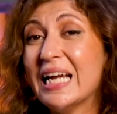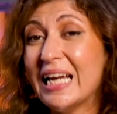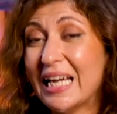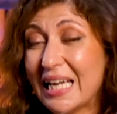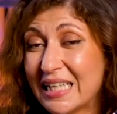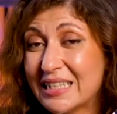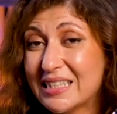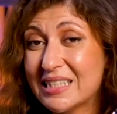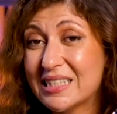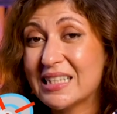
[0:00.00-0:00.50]

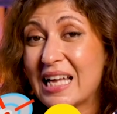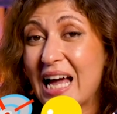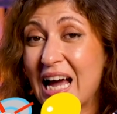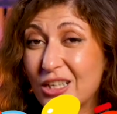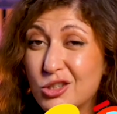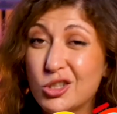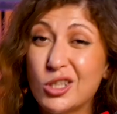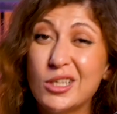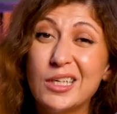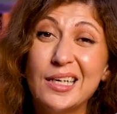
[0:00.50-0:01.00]
It's
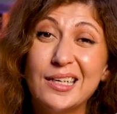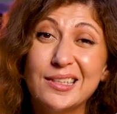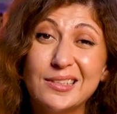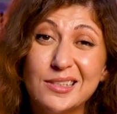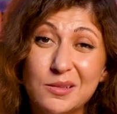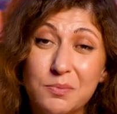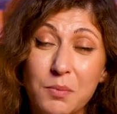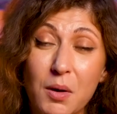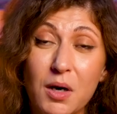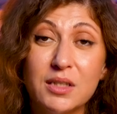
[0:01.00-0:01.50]
actually a
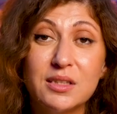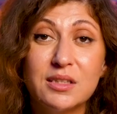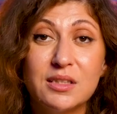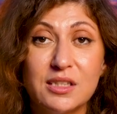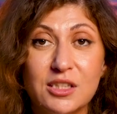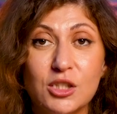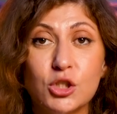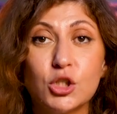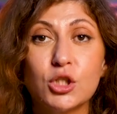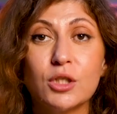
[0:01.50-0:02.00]
smart
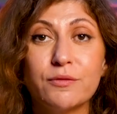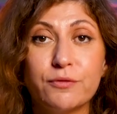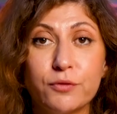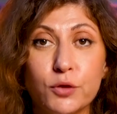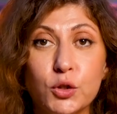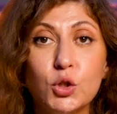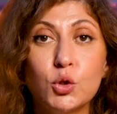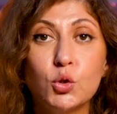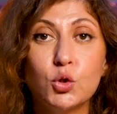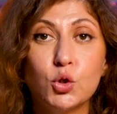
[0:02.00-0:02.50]
decision for
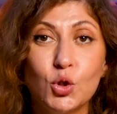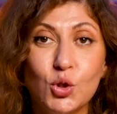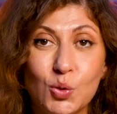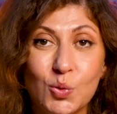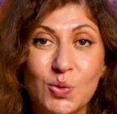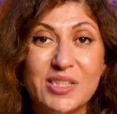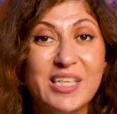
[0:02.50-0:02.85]
you to use